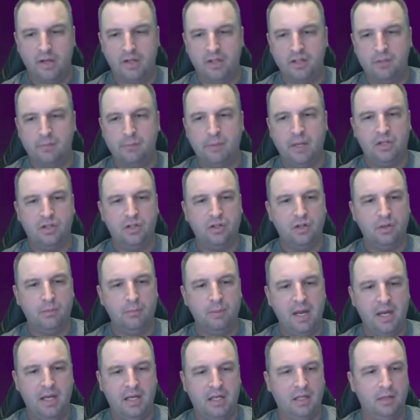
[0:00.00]
Just make sure you're
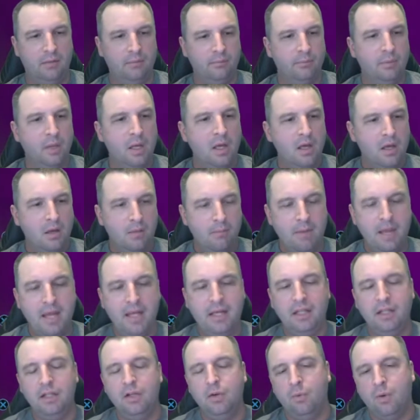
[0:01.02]
making
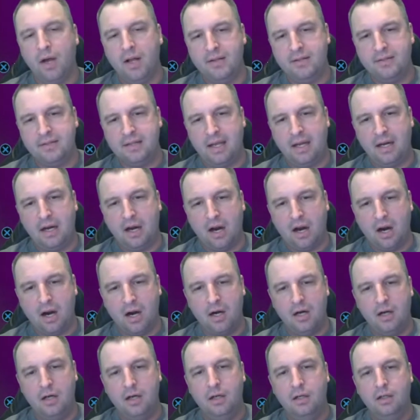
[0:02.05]
the ones that
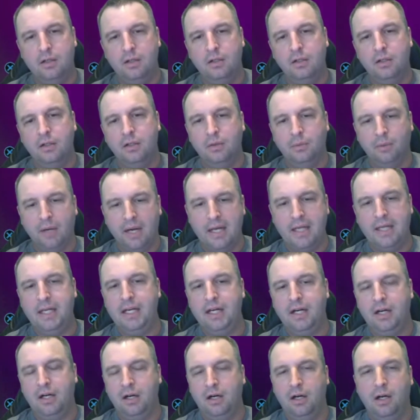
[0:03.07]
are right
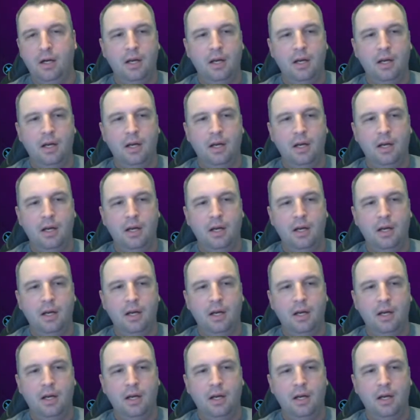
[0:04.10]
here.